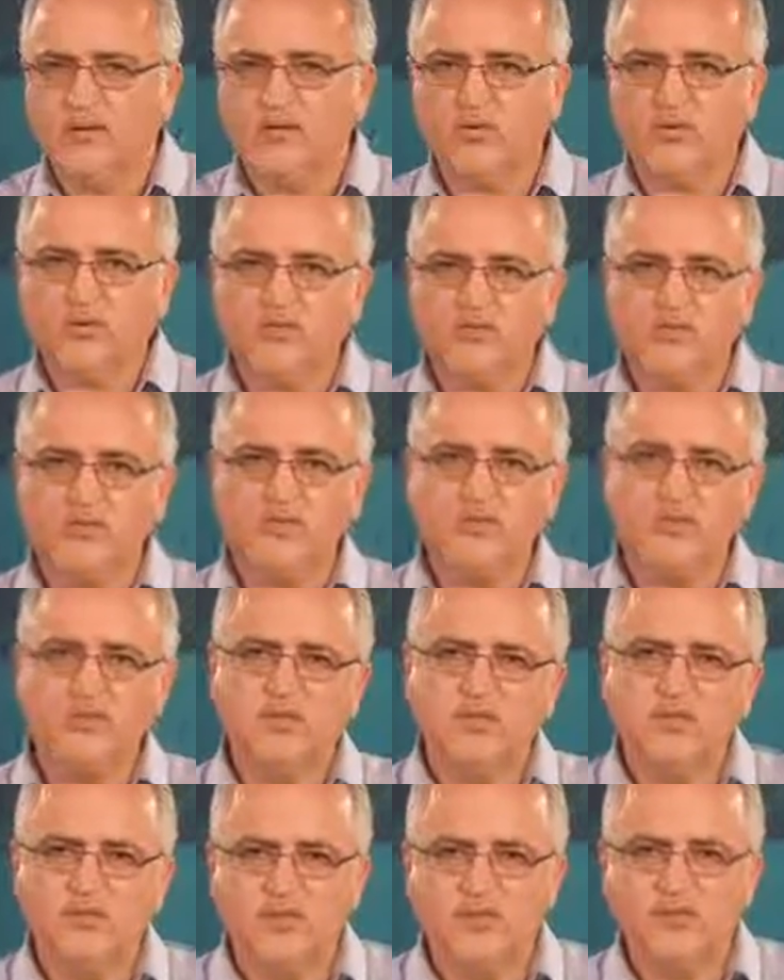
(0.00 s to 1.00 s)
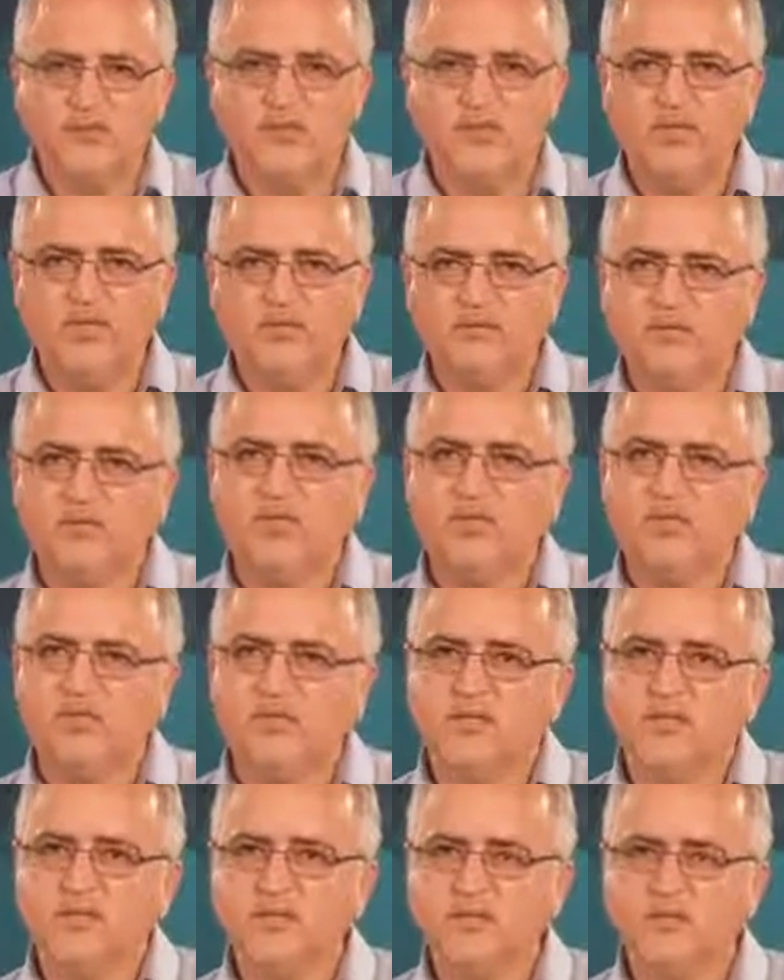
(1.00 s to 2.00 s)
Converting a video
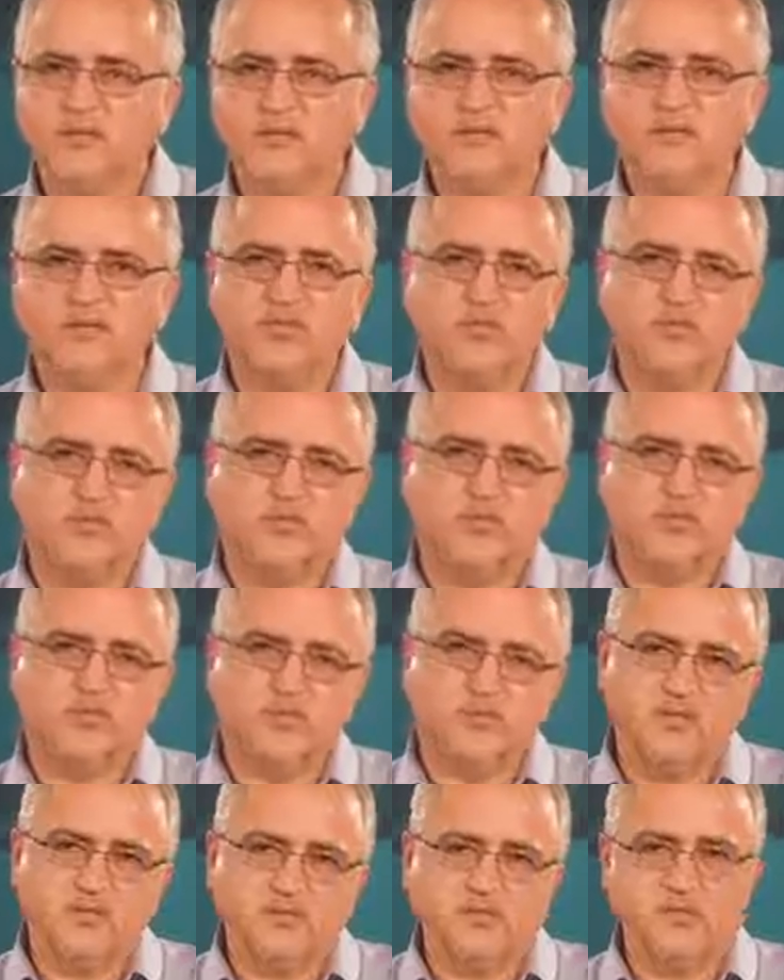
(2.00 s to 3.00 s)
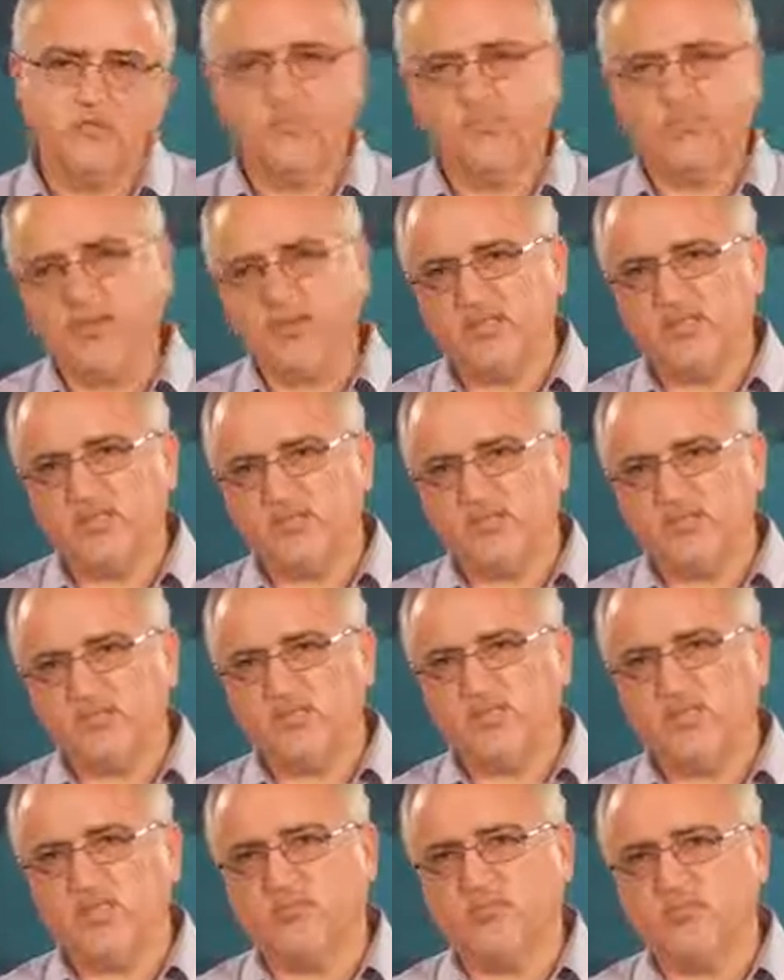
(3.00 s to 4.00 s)
signal to digital in the past was
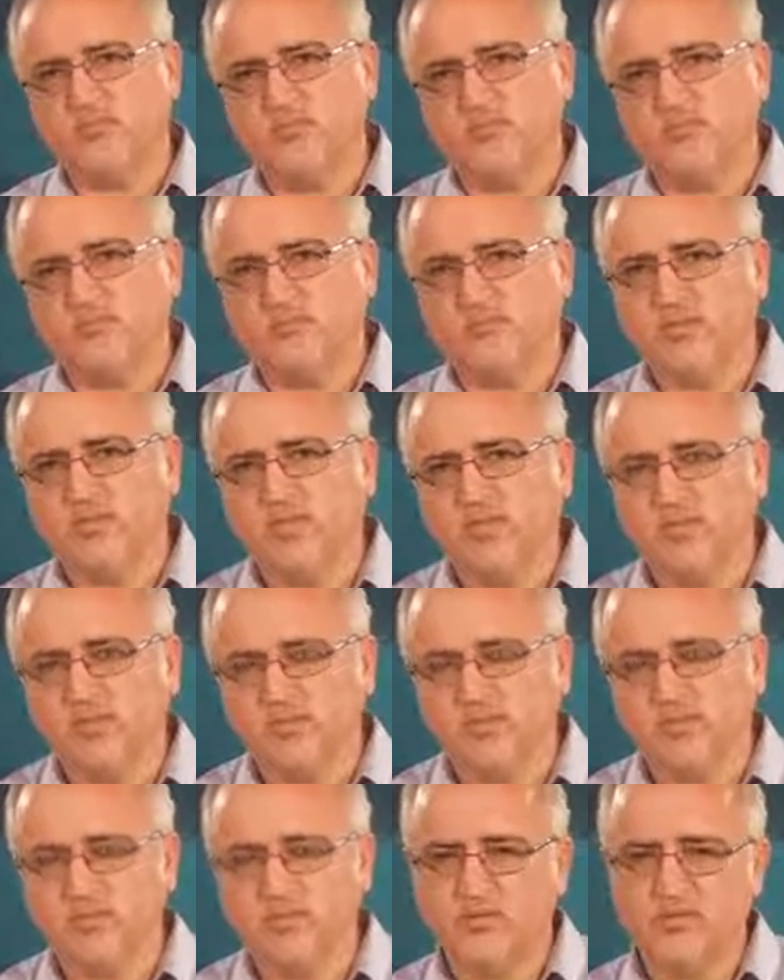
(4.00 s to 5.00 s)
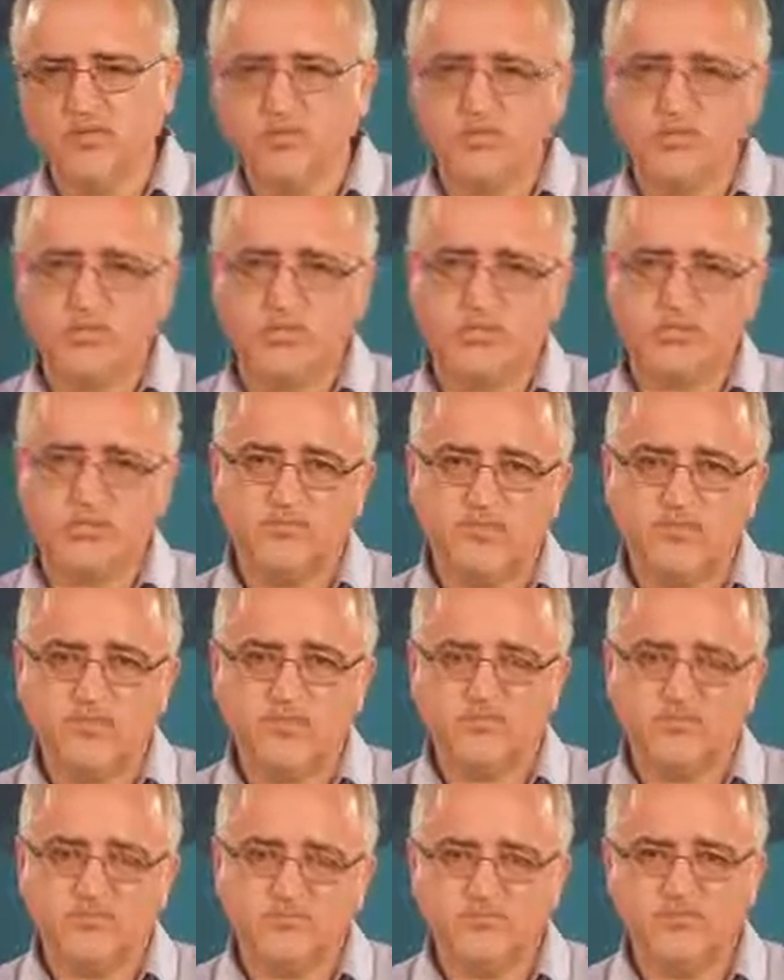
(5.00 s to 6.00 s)
not possible because it was
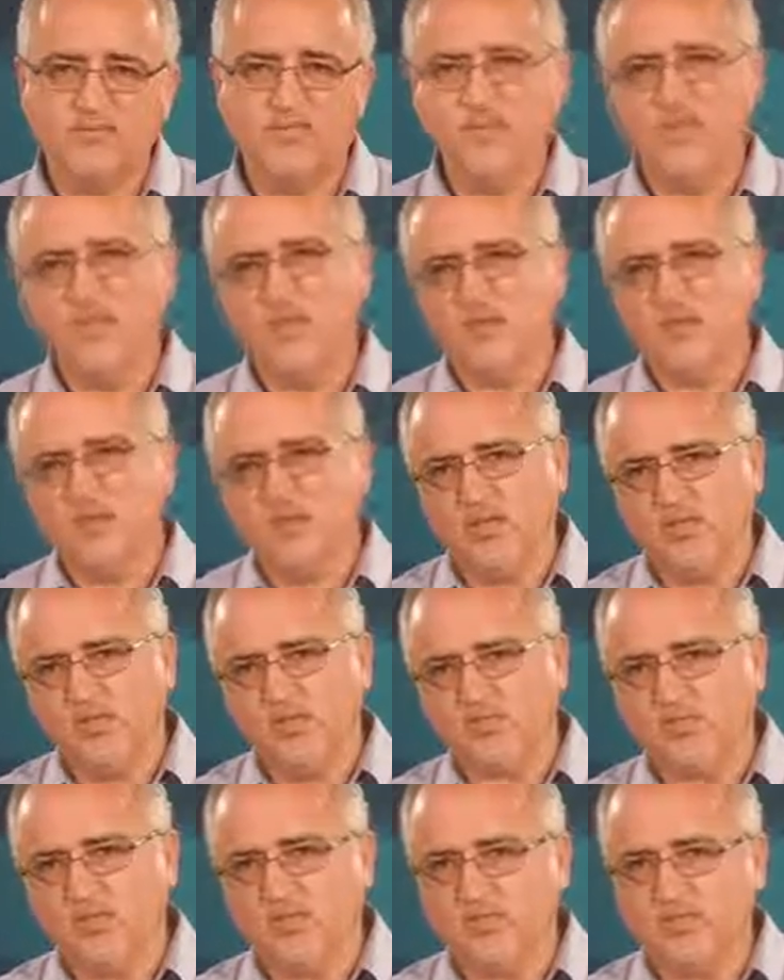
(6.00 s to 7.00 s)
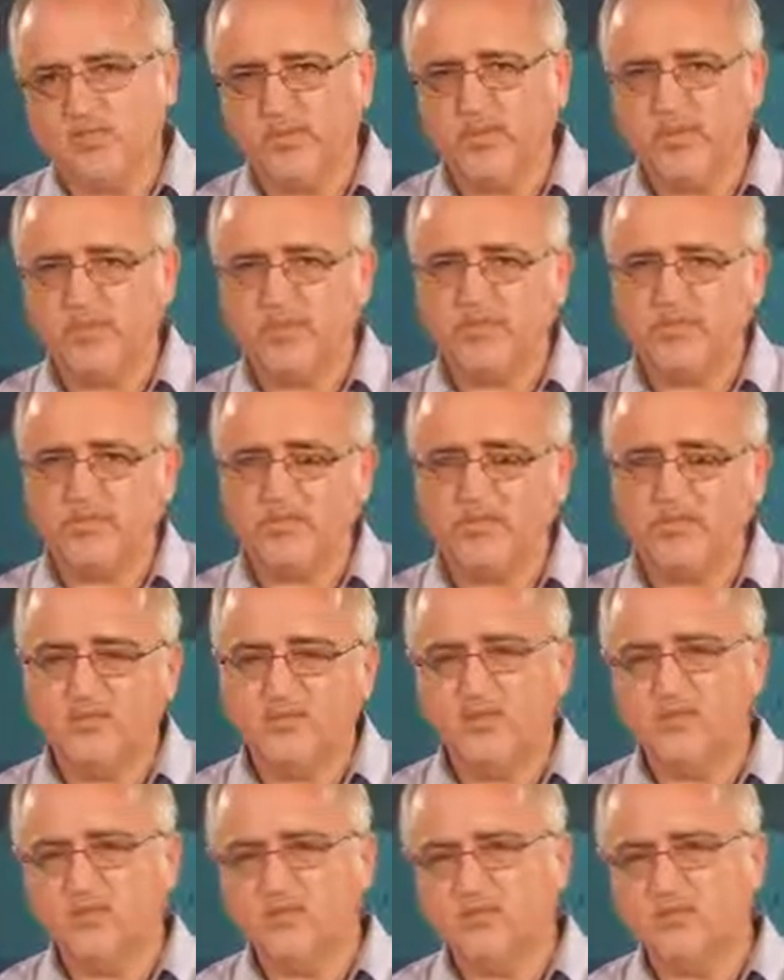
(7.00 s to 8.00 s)
expensive, it was complicated, and
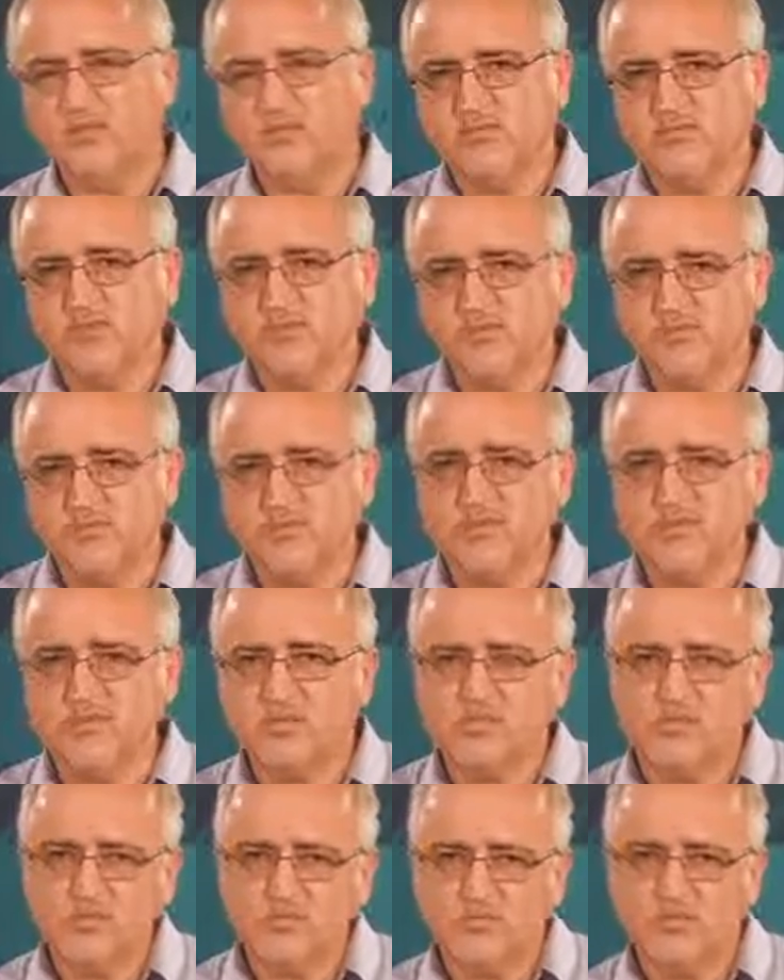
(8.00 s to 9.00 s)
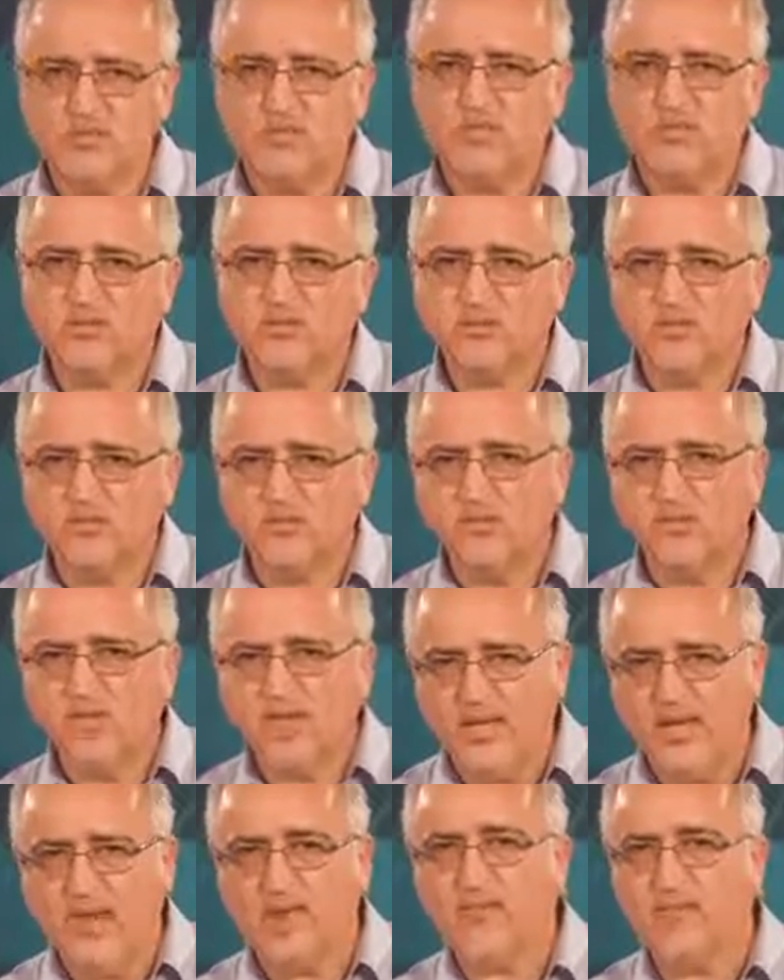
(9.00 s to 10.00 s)
CCTV just did not
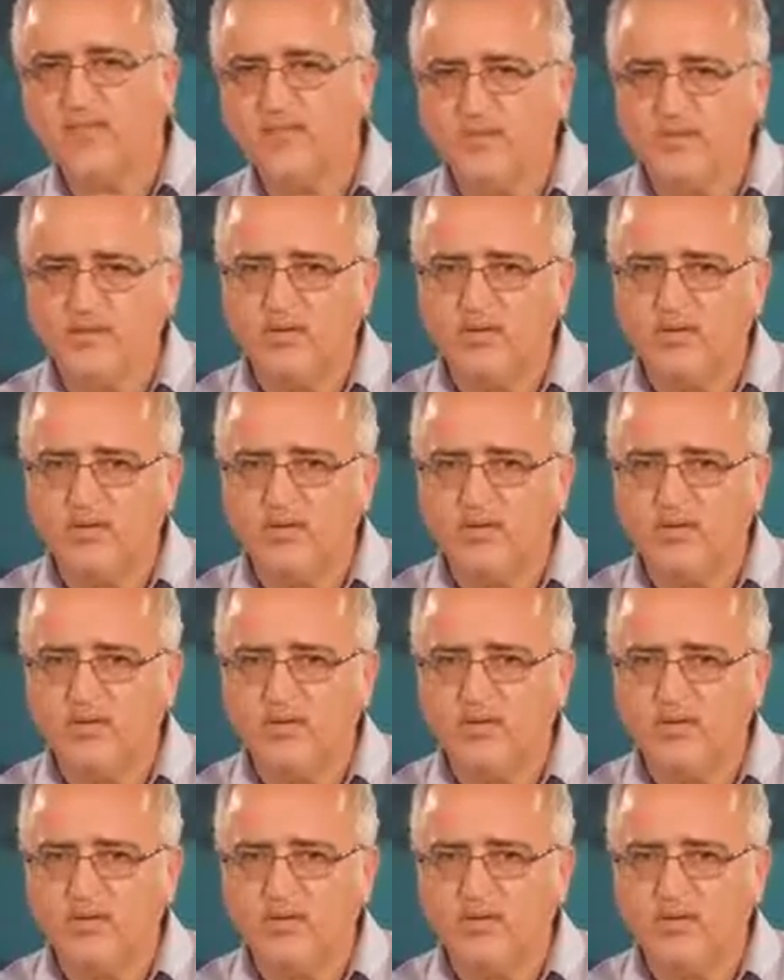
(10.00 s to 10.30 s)
have